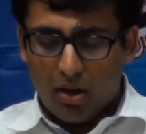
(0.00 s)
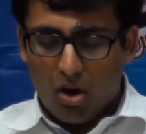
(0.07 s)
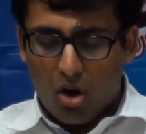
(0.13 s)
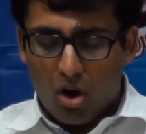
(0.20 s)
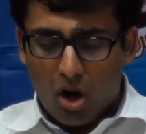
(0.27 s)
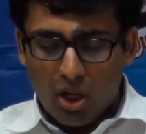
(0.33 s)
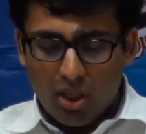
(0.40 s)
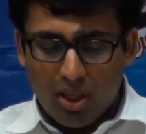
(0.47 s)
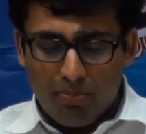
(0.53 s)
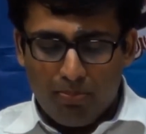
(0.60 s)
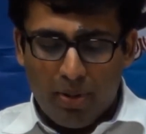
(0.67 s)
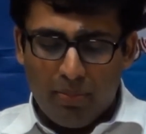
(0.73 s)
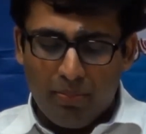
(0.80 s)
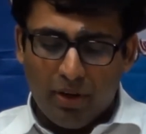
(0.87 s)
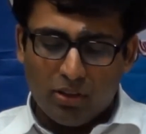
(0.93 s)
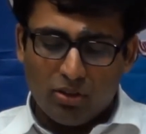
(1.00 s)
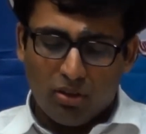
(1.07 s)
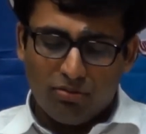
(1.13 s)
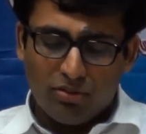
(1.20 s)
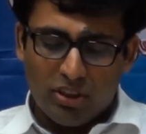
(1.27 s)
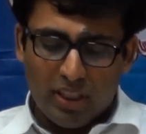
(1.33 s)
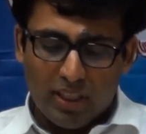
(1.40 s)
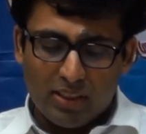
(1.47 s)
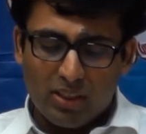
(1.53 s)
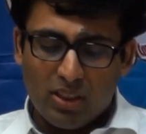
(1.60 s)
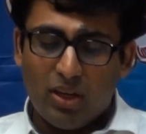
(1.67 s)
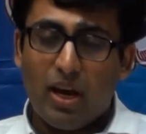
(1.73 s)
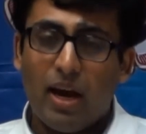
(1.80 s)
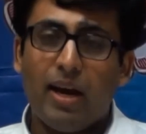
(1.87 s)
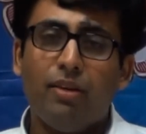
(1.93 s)
all the payments of
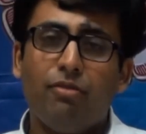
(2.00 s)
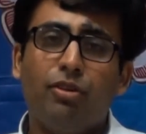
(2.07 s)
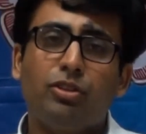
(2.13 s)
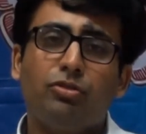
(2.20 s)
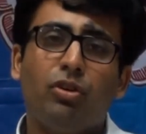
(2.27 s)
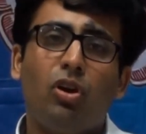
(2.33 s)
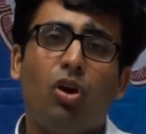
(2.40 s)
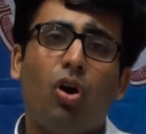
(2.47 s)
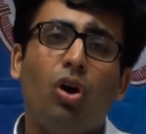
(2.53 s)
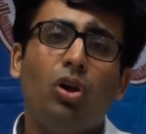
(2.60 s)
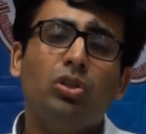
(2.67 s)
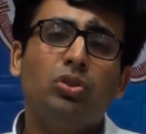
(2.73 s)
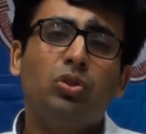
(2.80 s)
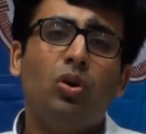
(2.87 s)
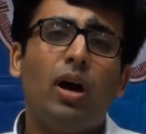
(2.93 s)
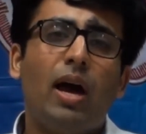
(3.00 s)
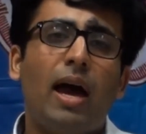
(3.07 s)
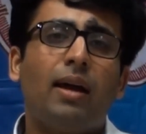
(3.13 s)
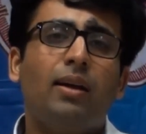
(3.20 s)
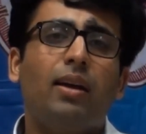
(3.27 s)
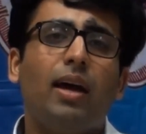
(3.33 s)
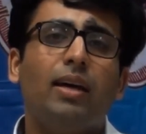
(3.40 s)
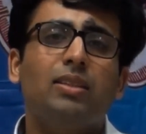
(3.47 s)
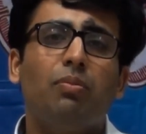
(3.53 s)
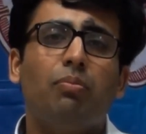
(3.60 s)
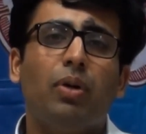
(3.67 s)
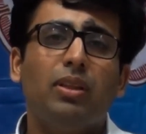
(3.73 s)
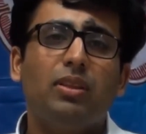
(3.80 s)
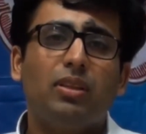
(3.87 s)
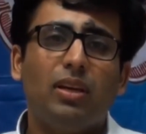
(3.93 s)
GST and which will also act as a
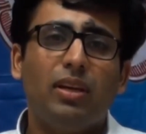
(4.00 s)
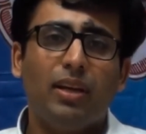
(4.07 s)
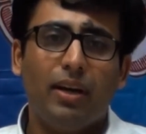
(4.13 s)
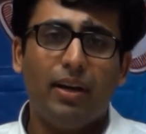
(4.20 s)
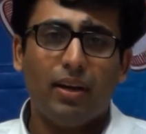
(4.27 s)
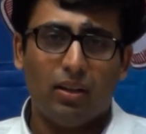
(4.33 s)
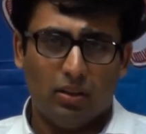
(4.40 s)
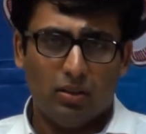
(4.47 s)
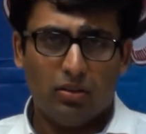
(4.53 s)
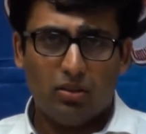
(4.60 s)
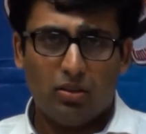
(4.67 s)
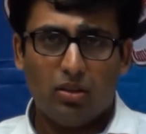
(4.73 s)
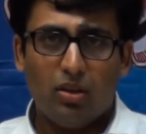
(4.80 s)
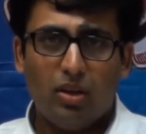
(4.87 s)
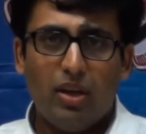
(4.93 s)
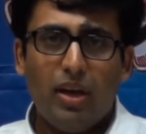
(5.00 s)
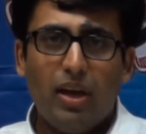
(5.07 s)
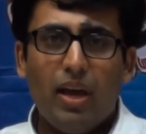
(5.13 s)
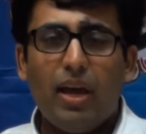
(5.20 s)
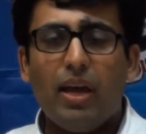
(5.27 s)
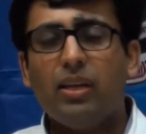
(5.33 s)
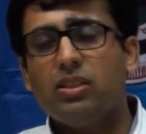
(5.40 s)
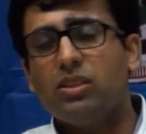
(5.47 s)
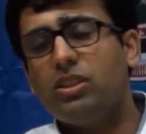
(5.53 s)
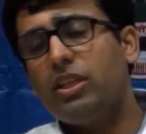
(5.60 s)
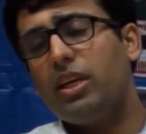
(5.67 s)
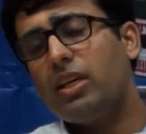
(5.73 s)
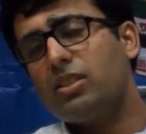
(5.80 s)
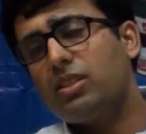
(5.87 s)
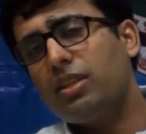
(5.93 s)
monthly return. In
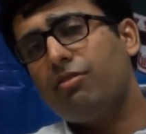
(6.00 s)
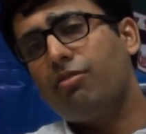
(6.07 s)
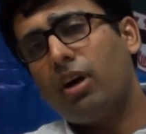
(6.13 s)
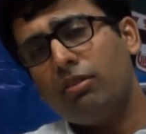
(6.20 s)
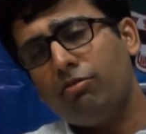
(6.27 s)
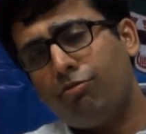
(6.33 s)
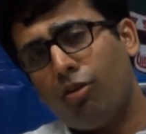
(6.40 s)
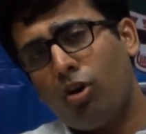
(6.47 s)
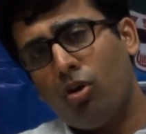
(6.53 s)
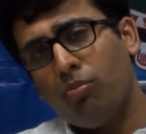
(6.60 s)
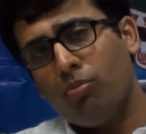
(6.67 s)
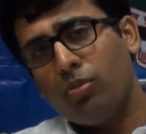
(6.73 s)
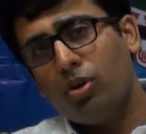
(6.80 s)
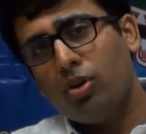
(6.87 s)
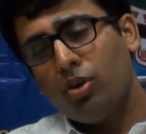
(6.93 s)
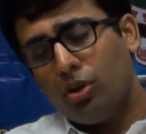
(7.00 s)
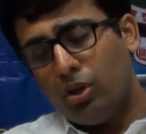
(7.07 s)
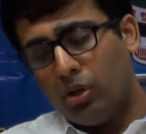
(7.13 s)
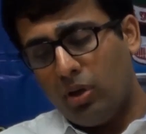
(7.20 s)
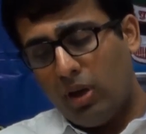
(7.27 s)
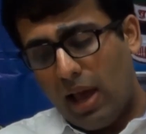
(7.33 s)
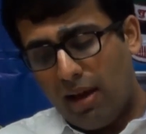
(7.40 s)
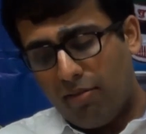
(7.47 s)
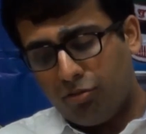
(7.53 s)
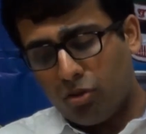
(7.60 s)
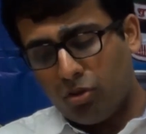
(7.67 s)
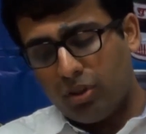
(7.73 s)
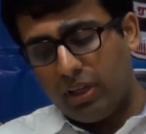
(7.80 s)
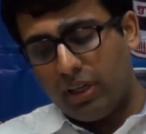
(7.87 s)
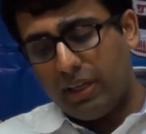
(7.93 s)
GST 1 form, you will have
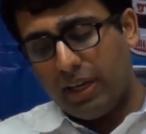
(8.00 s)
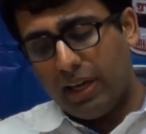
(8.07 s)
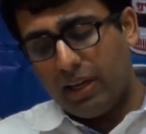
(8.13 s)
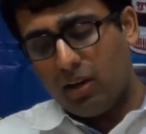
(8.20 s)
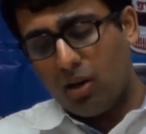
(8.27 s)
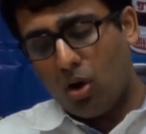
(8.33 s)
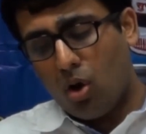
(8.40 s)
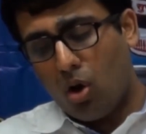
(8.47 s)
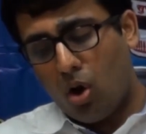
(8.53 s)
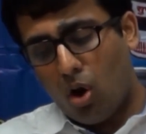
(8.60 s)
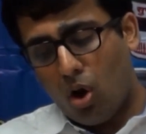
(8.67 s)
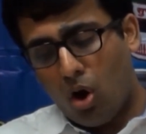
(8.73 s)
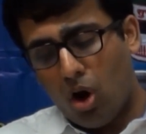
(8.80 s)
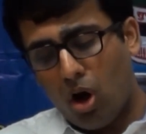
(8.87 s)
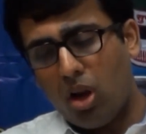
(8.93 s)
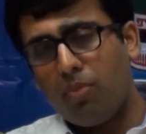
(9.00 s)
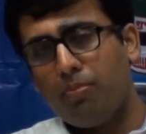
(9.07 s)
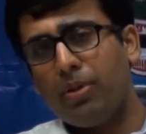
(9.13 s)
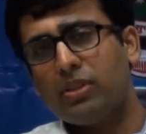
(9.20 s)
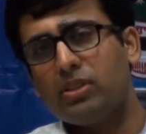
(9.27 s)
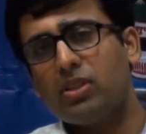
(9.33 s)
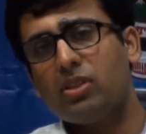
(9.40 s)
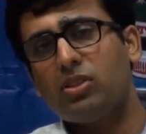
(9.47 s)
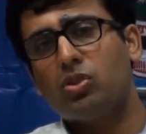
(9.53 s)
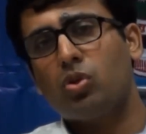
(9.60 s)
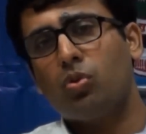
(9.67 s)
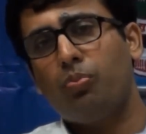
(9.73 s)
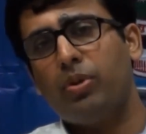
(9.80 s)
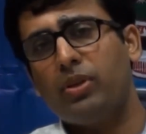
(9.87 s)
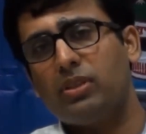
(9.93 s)
to detail all business
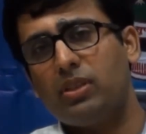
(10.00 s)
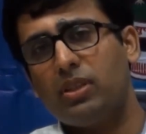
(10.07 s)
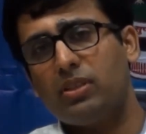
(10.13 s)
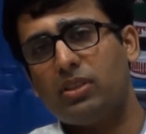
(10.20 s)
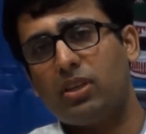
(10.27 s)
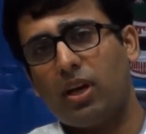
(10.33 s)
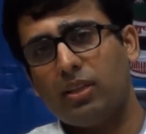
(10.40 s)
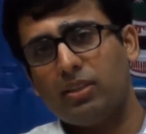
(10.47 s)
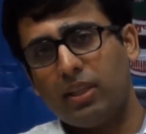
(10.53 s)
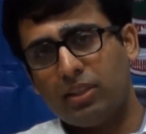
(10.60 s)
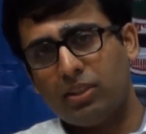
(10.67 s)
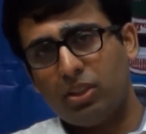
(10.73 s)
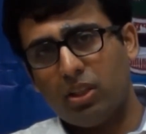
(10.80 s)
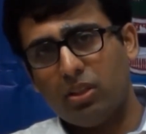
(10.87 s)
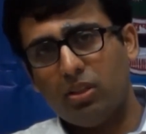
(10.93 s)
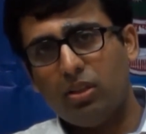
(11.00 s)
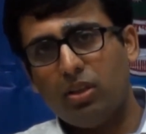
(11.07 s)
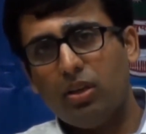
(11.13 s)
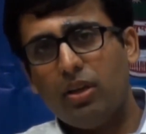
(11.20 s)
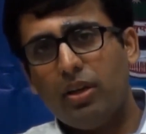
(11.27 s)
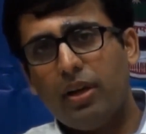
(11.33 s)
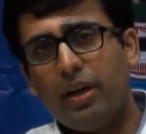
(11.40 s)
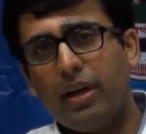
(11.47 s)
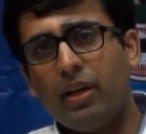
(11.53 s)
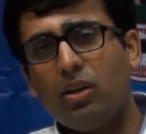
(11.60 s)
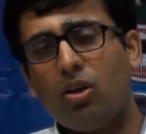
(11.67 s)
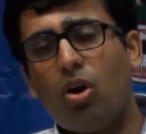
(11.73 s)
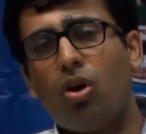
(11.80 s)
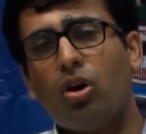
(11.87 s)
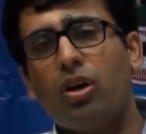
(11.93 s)
to business transaction
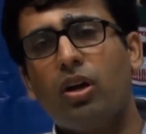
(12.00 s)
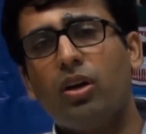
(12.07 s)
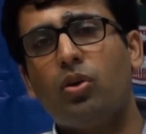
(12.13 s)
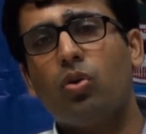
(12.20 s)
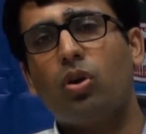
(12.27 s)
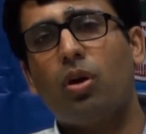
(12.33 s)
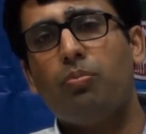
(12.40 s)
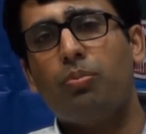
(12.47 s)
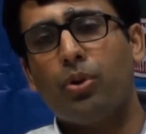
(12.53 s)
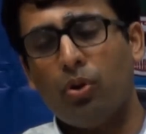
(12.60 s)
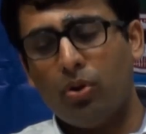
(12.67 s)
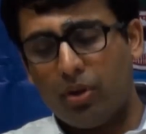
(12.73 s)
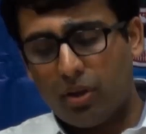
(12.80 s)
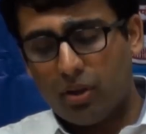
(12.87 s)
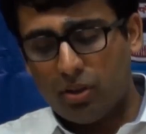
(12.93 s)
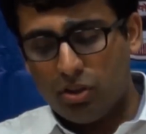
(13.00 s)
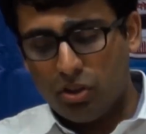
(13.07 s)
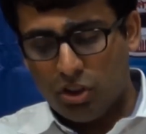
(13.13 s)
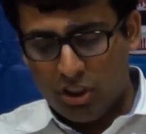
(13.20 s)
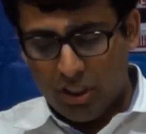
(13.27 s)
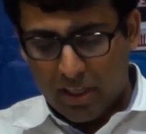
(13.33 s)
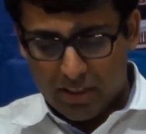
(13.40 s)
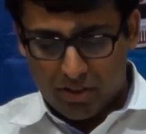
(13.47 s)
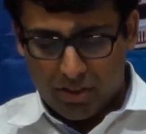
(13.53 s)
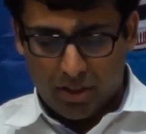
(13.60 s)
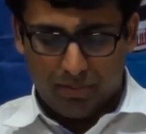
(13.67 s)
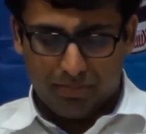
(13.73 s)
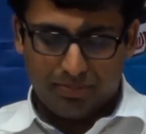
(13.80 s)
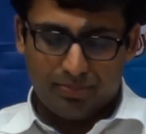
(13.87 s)
in order to compute GST.